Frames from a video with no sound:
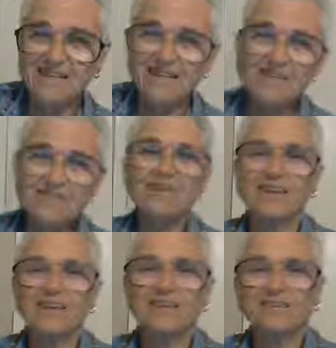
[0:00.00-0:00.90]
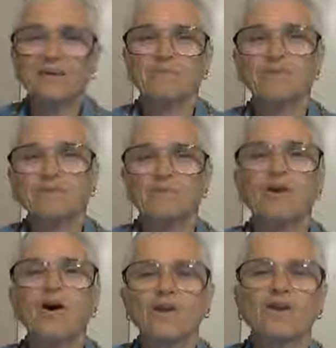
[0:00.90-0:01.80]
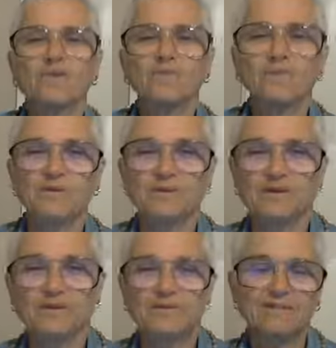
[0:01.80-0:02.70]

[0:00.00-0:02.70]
instigates them to call out for Krishna.